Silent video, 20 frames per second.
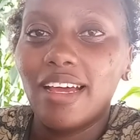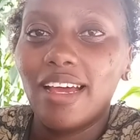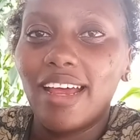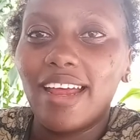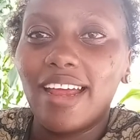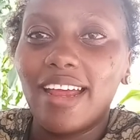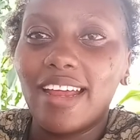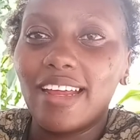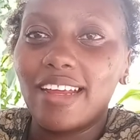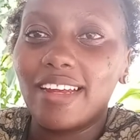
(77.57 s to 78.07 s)

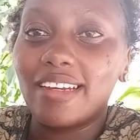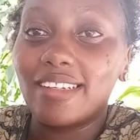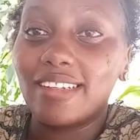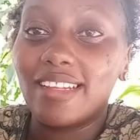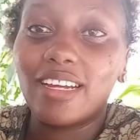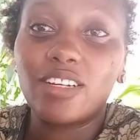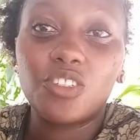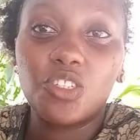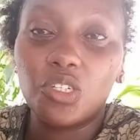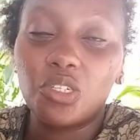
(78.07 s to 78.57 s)
And
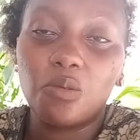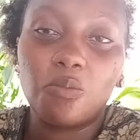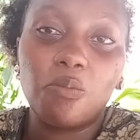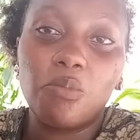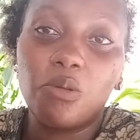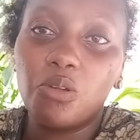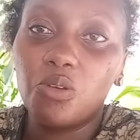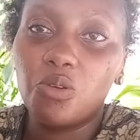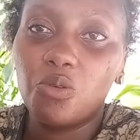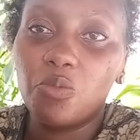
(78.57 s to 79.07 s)
that just
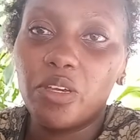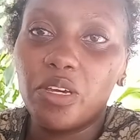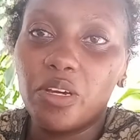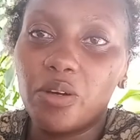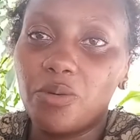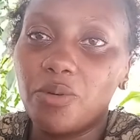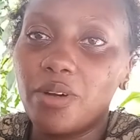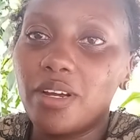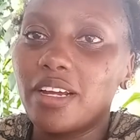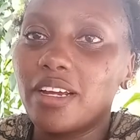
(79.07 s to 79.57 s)
blew me
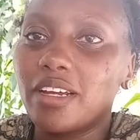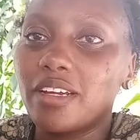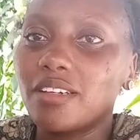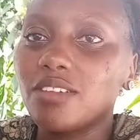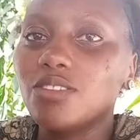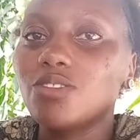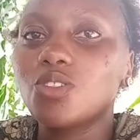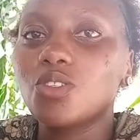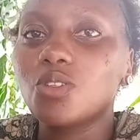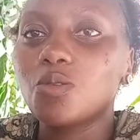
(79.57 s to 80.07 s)
away.
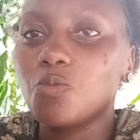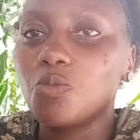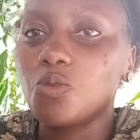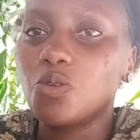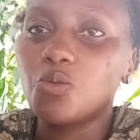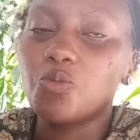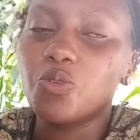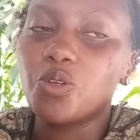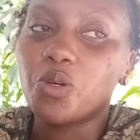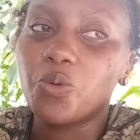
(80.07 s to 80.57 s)
It just
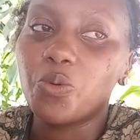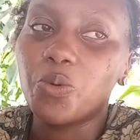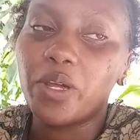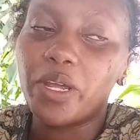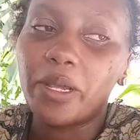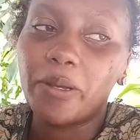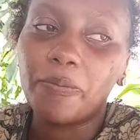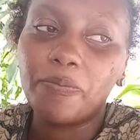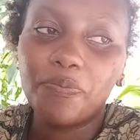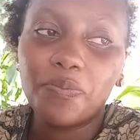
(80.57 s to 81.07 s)
blew me
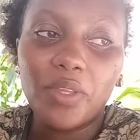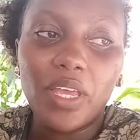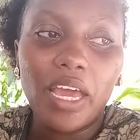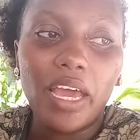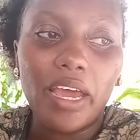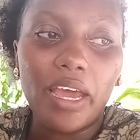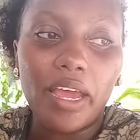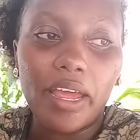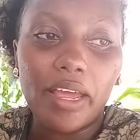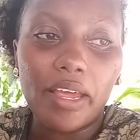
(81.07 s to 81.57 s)
away.
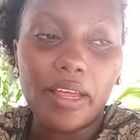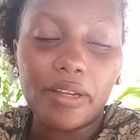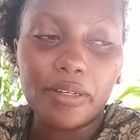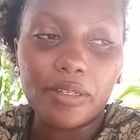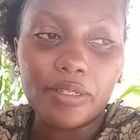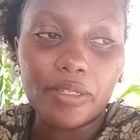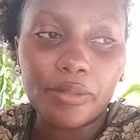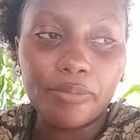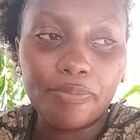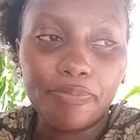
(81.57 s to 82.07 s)

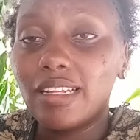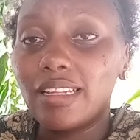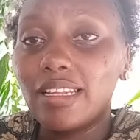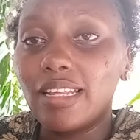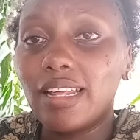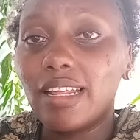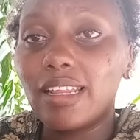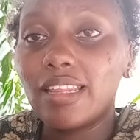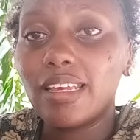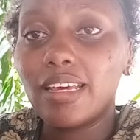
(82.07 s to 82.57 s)
And the
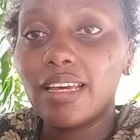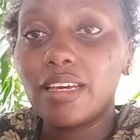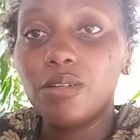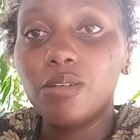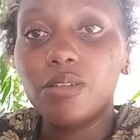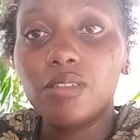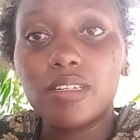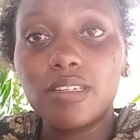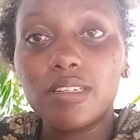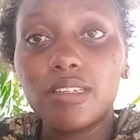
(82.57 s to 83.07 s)
other thing I
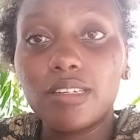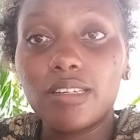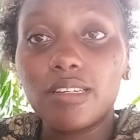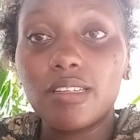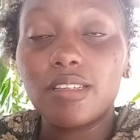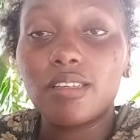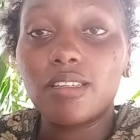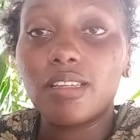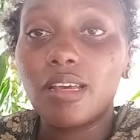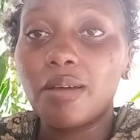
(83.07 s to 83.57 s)
noticed
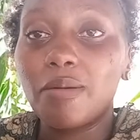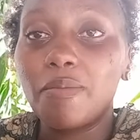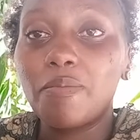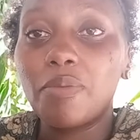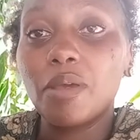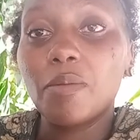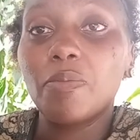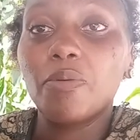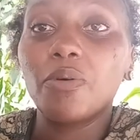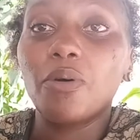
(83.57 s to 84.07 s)
is
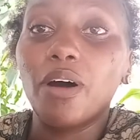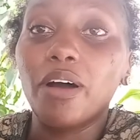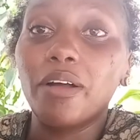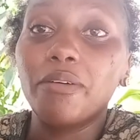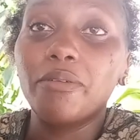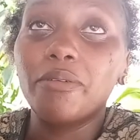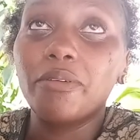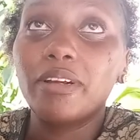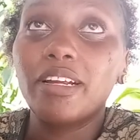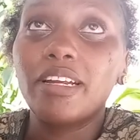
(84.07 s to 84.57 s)
people are
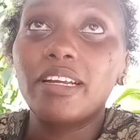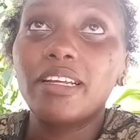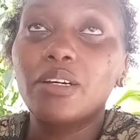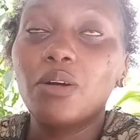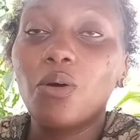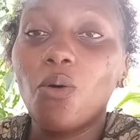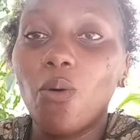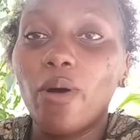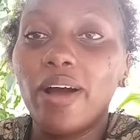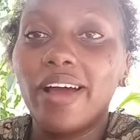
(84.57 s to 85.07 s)
really
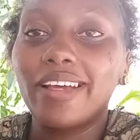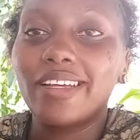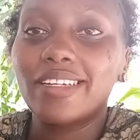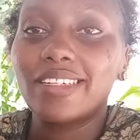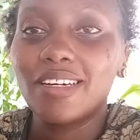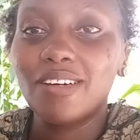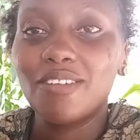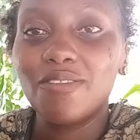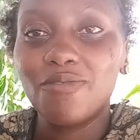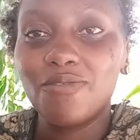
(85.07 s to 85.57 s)
quite
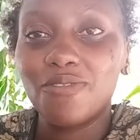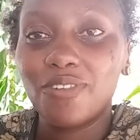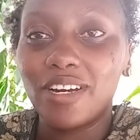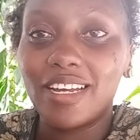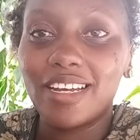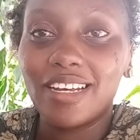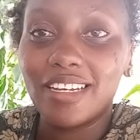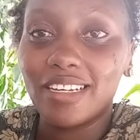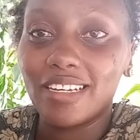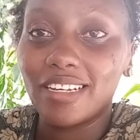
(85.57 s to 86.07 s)

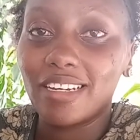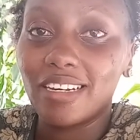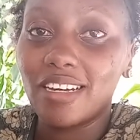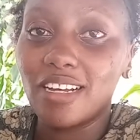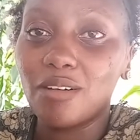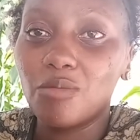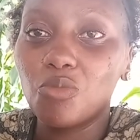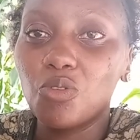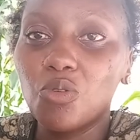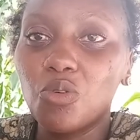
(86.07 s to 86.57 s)
friendly in
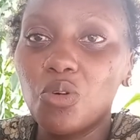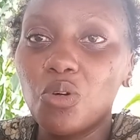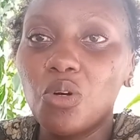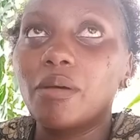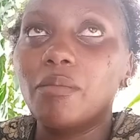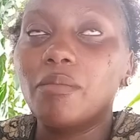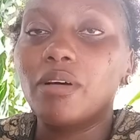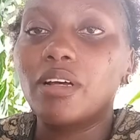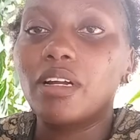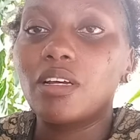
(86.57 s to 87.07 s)
Lamu
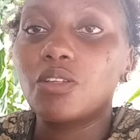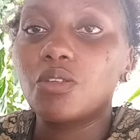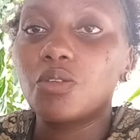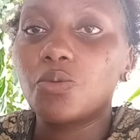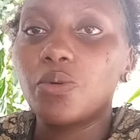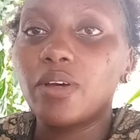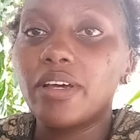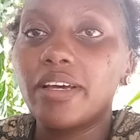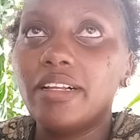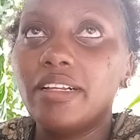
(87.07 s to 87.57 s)
but as
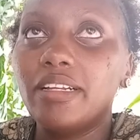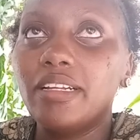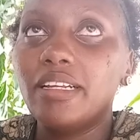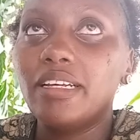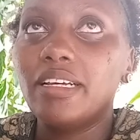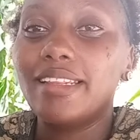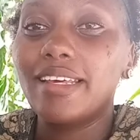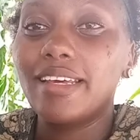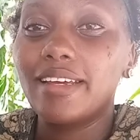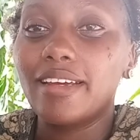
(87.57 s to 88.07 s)
well
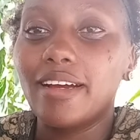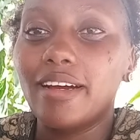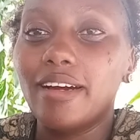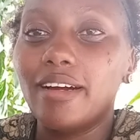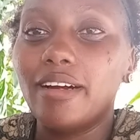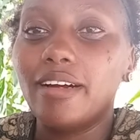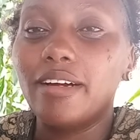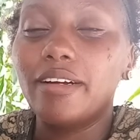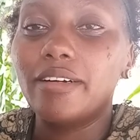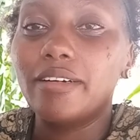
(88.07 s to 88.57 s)
they
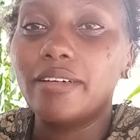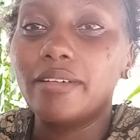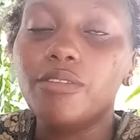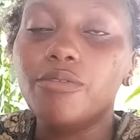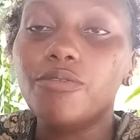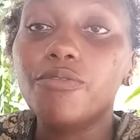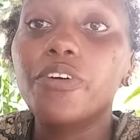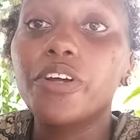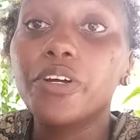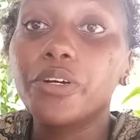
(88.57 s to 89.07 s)
are
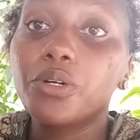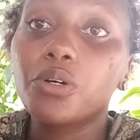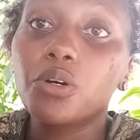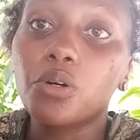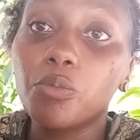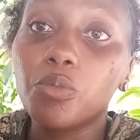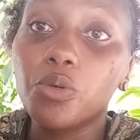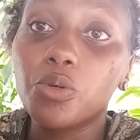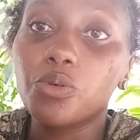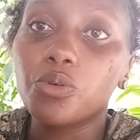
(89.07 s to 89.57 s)
very
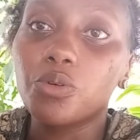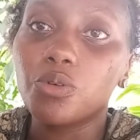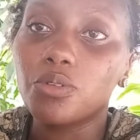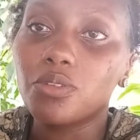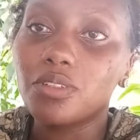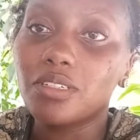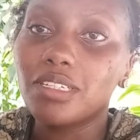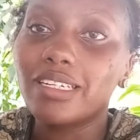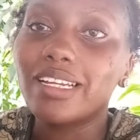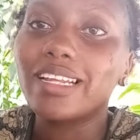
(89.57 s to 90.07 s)
communal
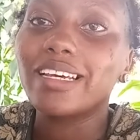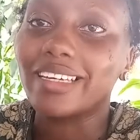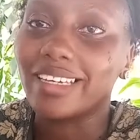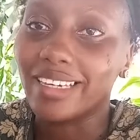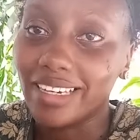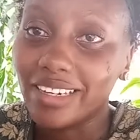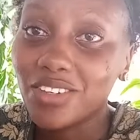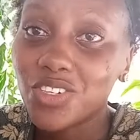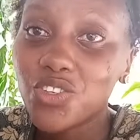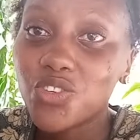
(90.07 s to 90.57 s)
like
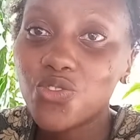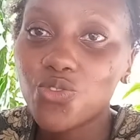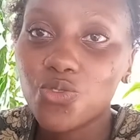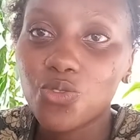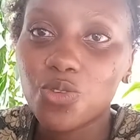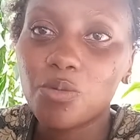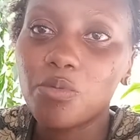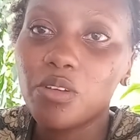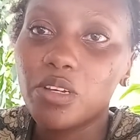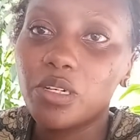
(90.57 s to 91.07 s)

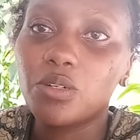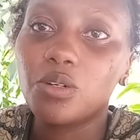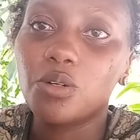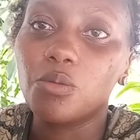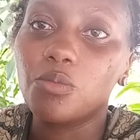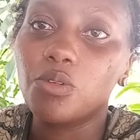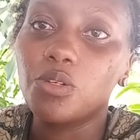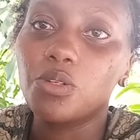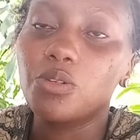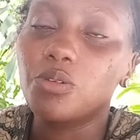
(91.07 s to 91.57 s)
extremely
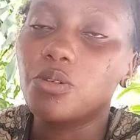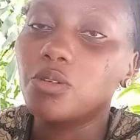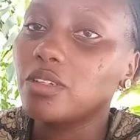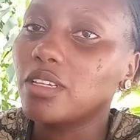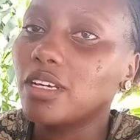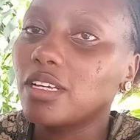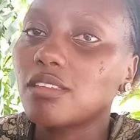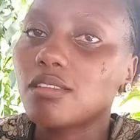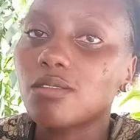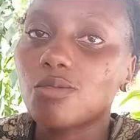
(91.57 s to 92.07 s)
communal
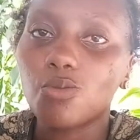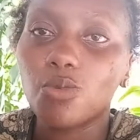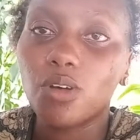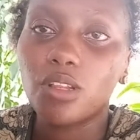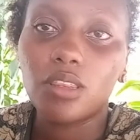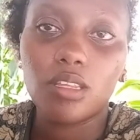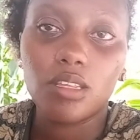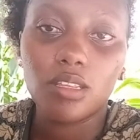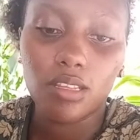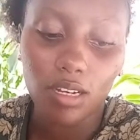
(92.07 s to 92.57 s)
that's one
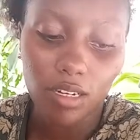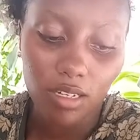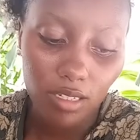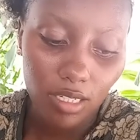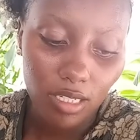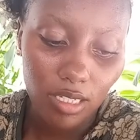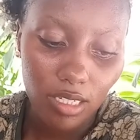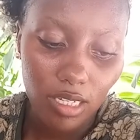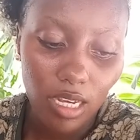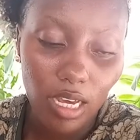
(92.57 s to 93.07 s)
thing that
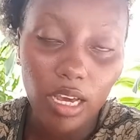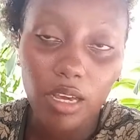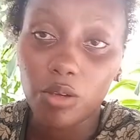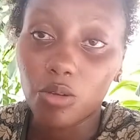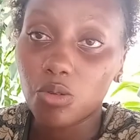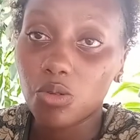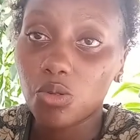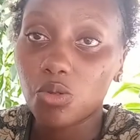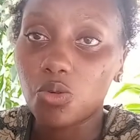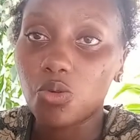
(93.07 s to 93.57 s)
i
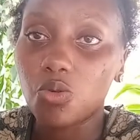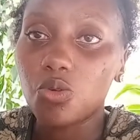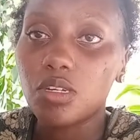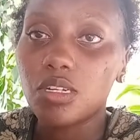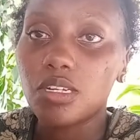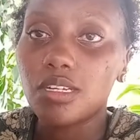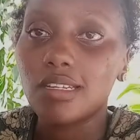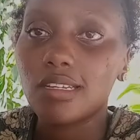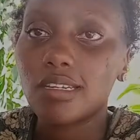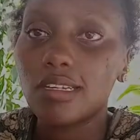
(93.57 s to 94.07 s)
also
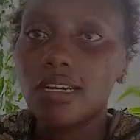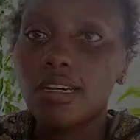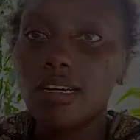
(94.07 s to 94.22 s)
noticed